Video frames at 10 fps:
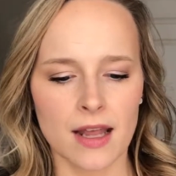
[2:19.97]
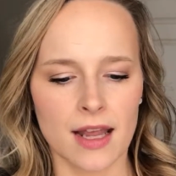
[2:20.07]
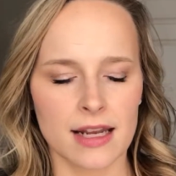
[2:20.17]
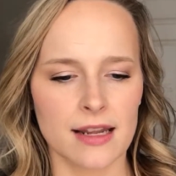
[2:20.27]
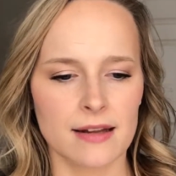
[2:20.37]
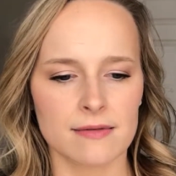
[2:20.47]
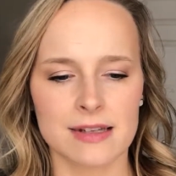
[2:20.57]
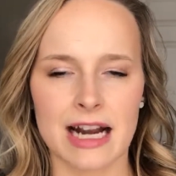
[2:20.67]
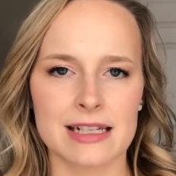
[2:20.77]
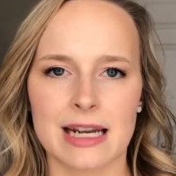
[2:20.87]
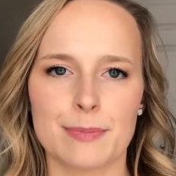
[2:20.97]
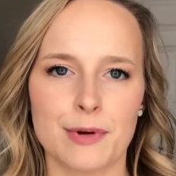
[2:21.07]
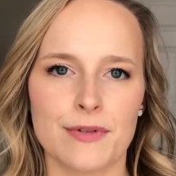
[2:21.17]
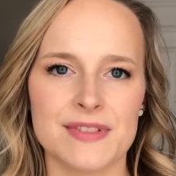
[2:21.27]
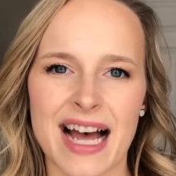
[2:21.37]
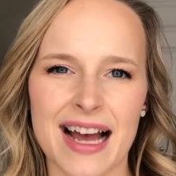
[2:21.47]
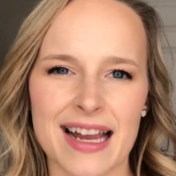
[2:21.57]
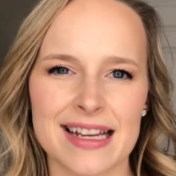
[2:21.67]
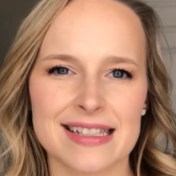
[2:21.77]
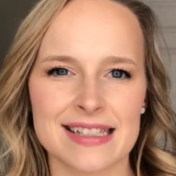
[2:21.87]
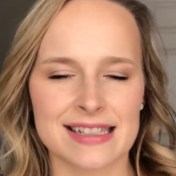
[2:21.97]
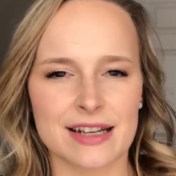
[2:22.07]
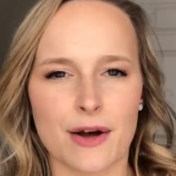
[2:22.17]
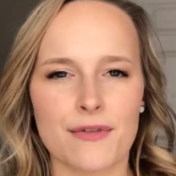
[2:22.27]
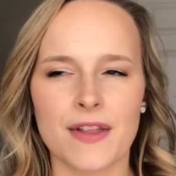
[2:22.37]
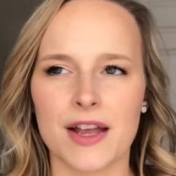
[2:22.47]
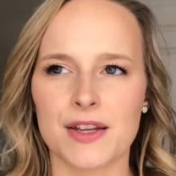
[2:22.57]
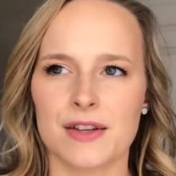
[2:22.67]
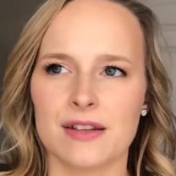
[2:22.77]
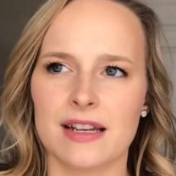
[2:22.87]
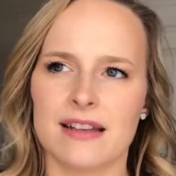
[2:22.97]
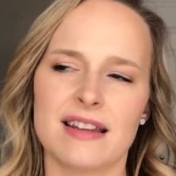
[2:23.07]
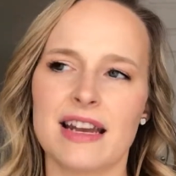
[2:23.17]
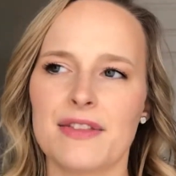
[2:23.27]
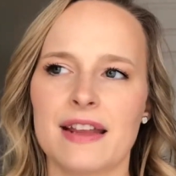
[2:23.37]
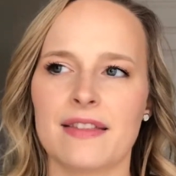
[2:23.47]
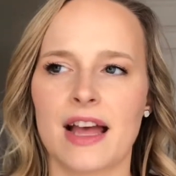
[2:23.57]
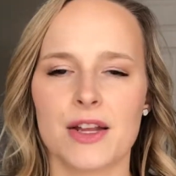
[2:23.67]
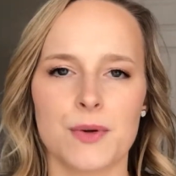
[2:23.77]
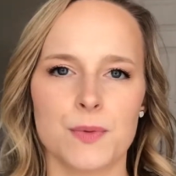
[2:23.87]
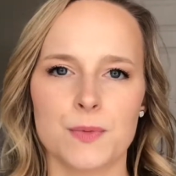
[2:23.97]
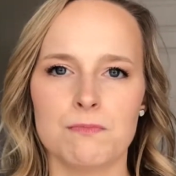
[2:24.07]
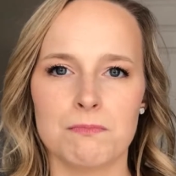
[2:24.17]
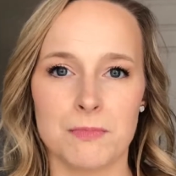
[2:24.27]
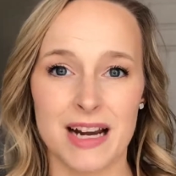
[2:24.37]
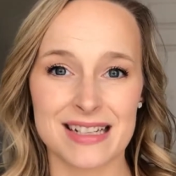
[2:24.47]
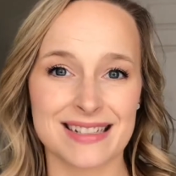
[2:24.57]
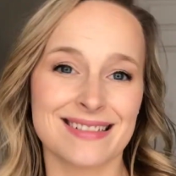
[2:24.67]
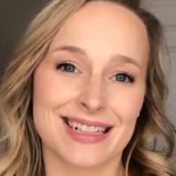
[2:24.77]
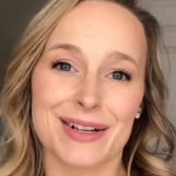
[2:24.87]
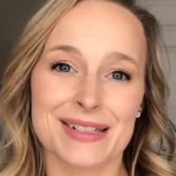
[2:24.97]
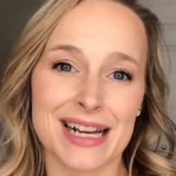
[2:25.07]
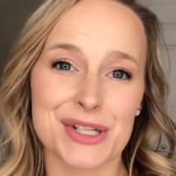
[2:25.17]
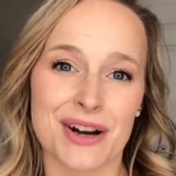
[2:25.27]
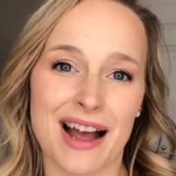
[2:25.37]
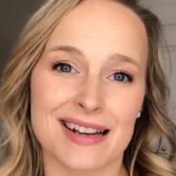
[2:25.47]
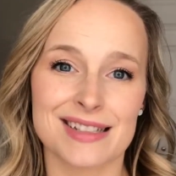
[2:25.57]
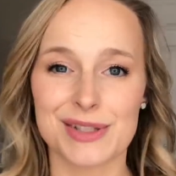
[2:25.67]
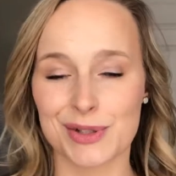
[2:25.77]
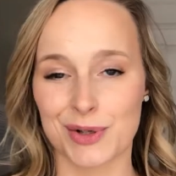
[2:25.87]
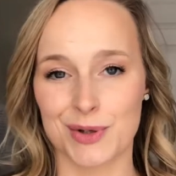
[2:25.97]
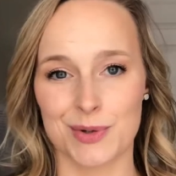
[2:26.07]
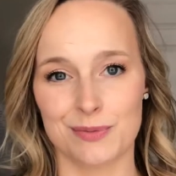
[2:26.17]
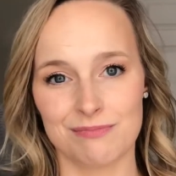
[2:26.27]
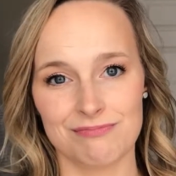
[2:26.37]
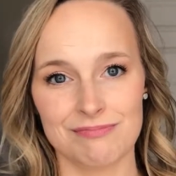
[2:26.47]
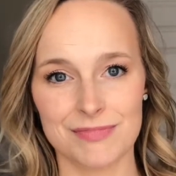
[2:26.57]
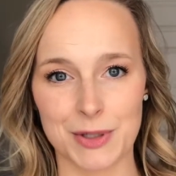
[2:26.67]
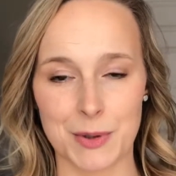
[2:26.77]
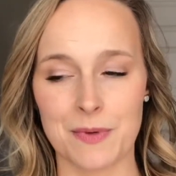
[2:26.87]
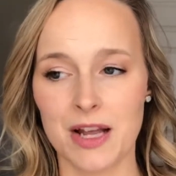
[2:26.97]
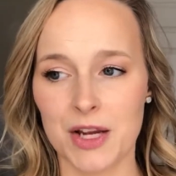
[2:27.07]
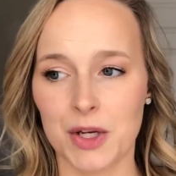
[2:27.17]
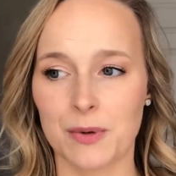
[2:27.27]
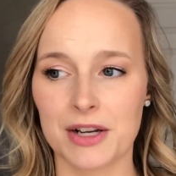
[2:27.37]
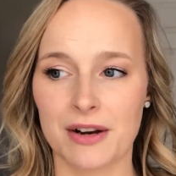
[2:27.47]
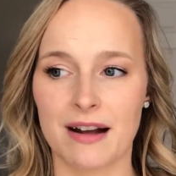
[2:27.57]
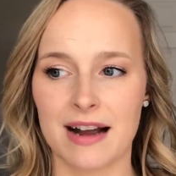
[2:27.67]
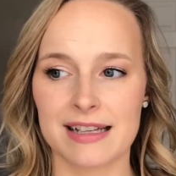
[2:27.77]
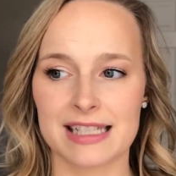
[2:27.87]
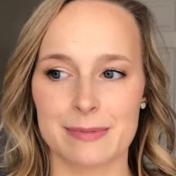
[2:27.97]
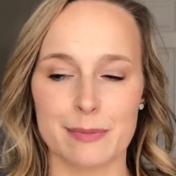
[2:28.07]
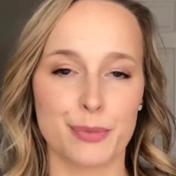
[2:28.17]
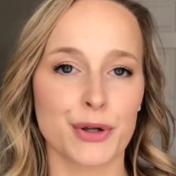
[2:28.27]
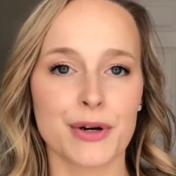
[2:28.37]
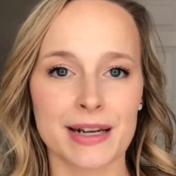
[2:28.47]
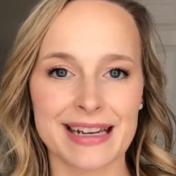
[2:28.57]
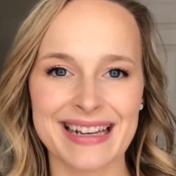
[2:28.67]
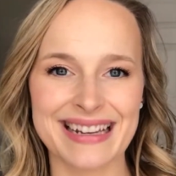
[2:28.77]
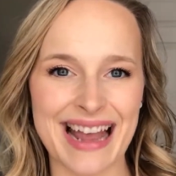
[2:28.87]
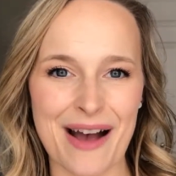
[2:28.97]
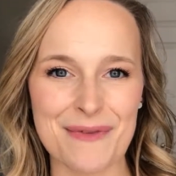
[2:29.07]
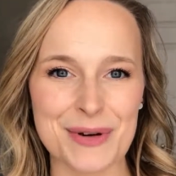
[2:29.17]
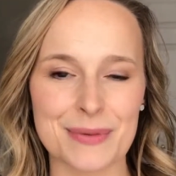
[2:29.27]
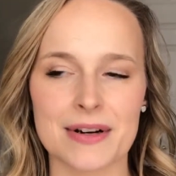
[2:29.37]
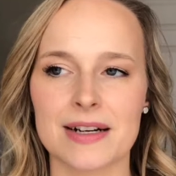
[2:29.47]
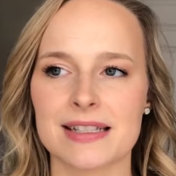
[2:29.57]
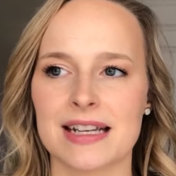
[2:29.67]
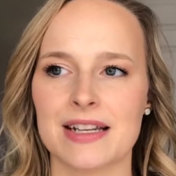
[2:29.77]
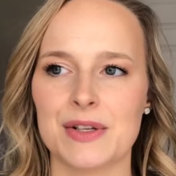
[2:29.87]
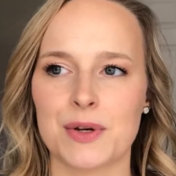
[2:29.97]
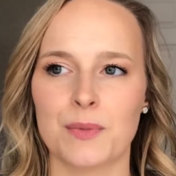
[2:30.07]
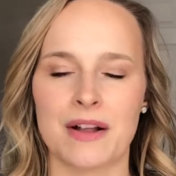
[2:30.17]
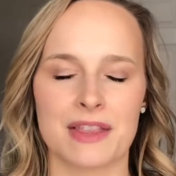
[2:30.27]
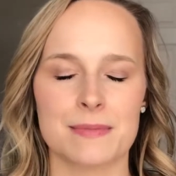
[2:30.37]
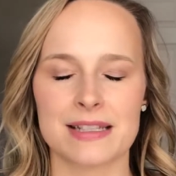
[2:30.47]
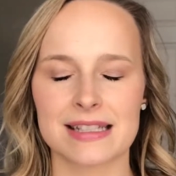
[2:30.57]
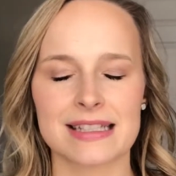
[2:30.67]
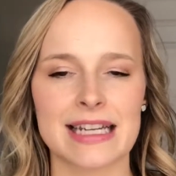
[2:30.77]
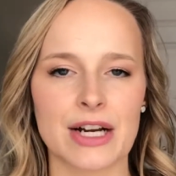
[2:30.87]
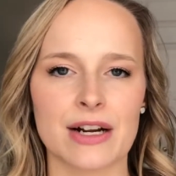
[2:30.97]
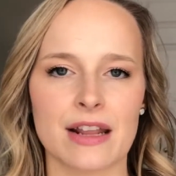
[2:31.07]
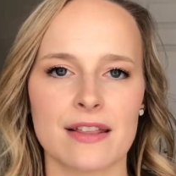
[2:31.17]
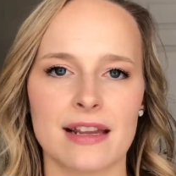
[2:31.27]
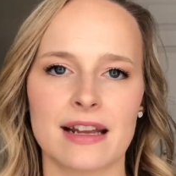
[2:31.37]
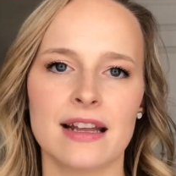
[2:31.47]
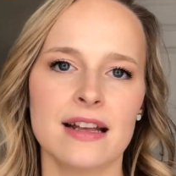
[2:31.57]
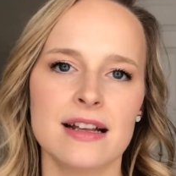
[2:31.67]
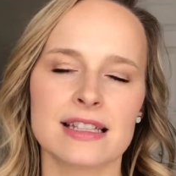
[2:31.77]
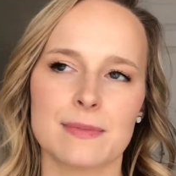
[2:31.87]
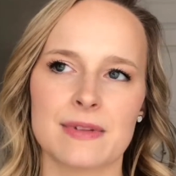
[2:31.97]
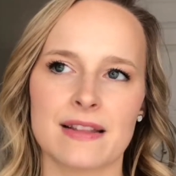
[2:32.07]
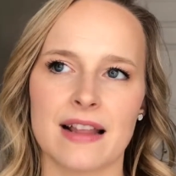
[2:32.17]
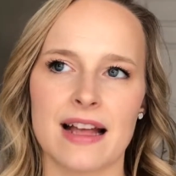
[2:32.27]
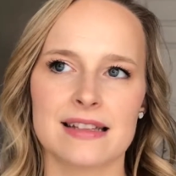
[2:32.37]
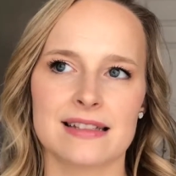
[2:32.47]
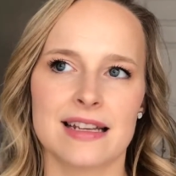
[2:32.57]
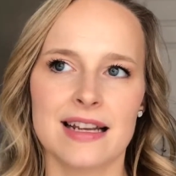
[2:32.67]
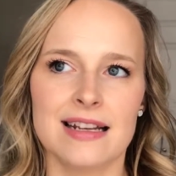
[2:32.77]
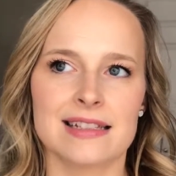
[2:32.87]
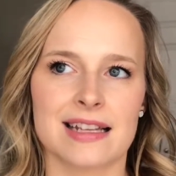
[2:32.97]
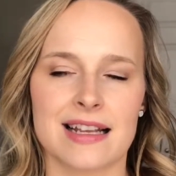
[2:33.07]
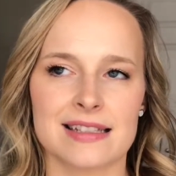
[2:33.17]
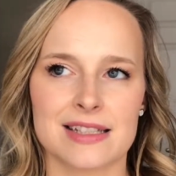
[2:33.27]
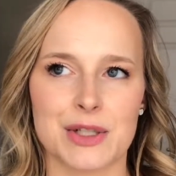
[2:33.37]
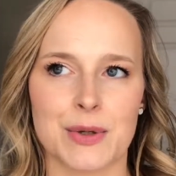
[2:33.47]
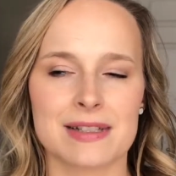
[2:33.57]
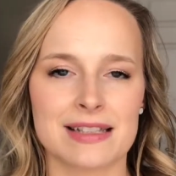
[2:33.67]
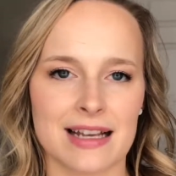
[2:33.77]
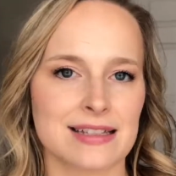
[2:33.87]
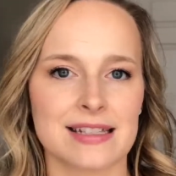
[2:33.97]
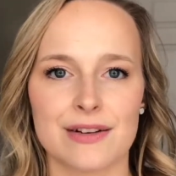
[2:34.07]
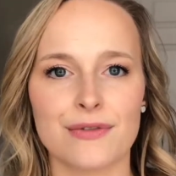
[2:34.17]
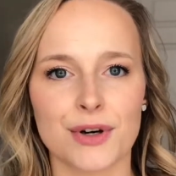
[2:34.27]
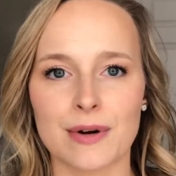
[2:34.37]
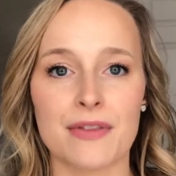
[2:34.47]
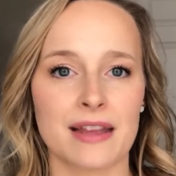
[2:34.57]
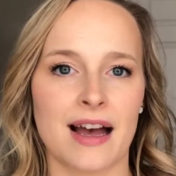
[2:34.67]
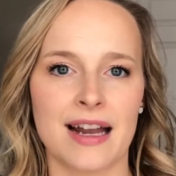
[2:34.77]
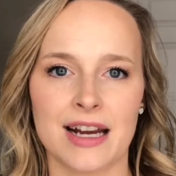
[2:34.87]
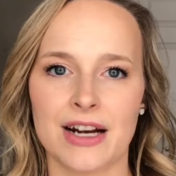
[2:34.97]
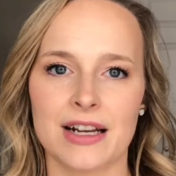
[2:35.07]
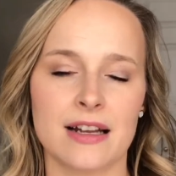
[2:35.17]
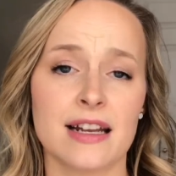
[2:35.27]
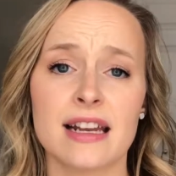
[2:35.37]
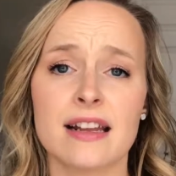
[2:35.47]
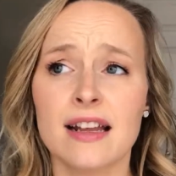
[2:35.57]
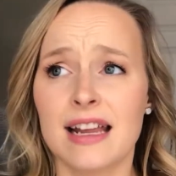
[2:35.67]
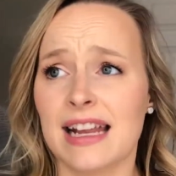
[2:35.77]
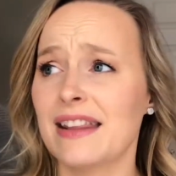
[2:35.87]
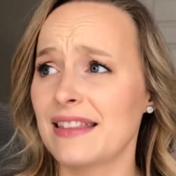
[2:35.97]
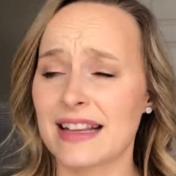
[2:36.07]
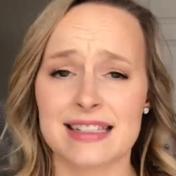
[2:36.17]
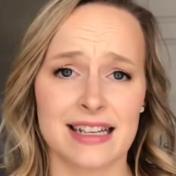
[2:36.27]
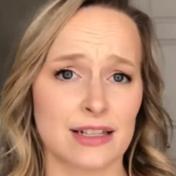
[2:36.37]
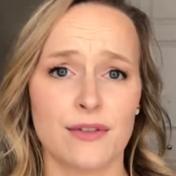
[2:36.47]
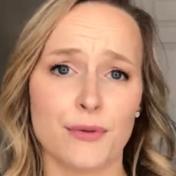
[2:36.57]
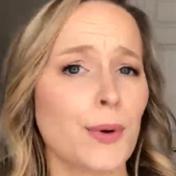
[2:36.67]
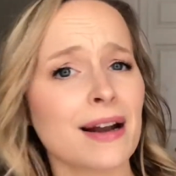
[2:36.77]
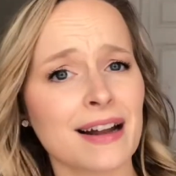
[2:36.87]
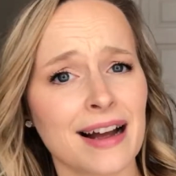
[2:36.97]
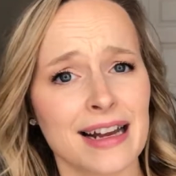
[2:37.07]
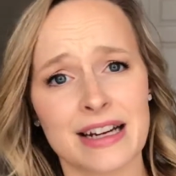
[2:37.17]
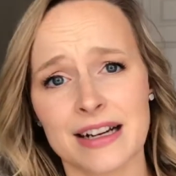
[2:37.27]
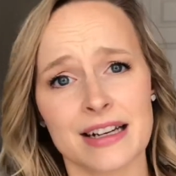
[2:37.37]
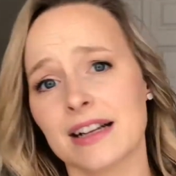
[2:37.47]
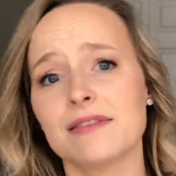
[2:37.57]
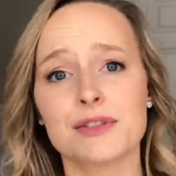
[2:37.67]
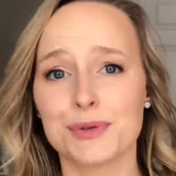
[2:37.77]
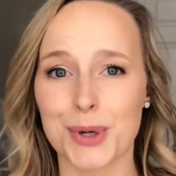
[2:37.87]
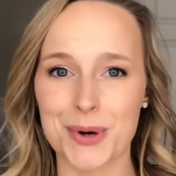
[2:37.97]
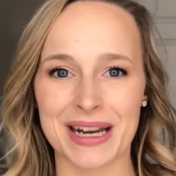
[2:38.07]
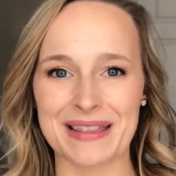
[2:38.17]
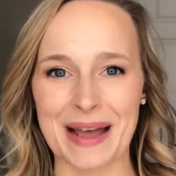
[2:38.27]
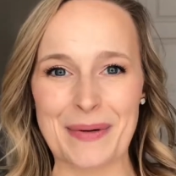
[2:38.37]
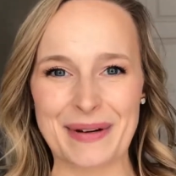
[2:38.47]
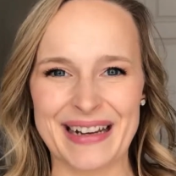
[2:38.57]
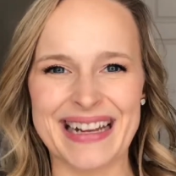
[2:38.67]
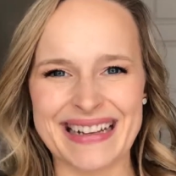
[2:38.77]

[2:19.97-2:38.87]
any type of dyes and stuff, that anything that you might irritate your eyes. So you don't want your eyes to be blurry afterwards, and you don't want them to sting or anything. Something that says it's tested for around the eye area. Anything that says avoid eye area, don't get that one.